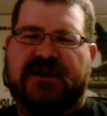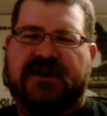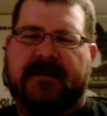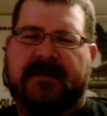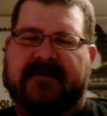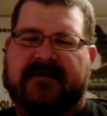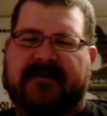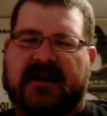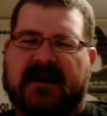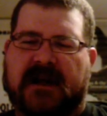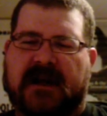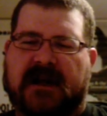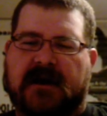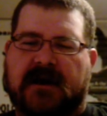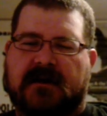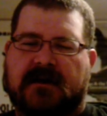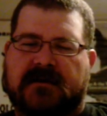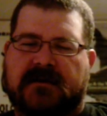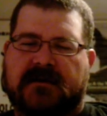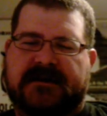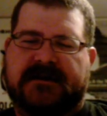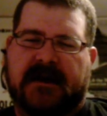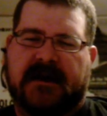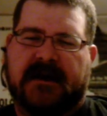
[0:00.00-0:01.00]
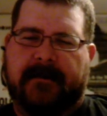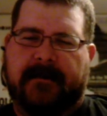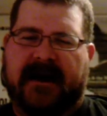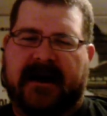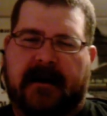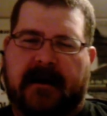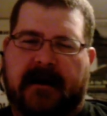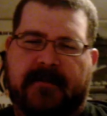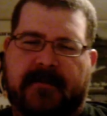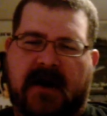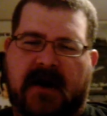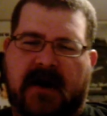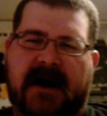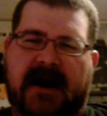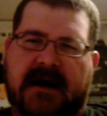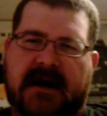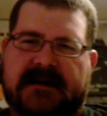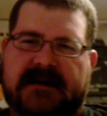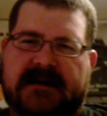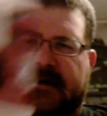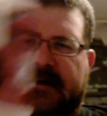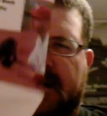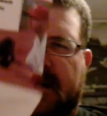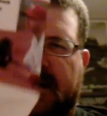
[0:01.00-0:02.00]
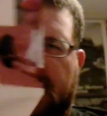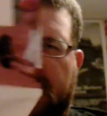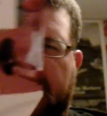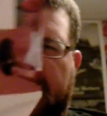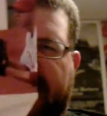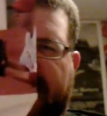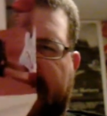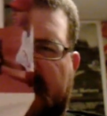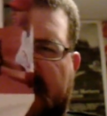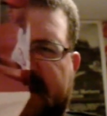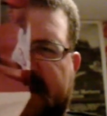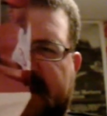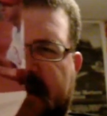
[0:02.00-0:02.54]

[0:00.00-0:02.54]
stupid videos about products that don't even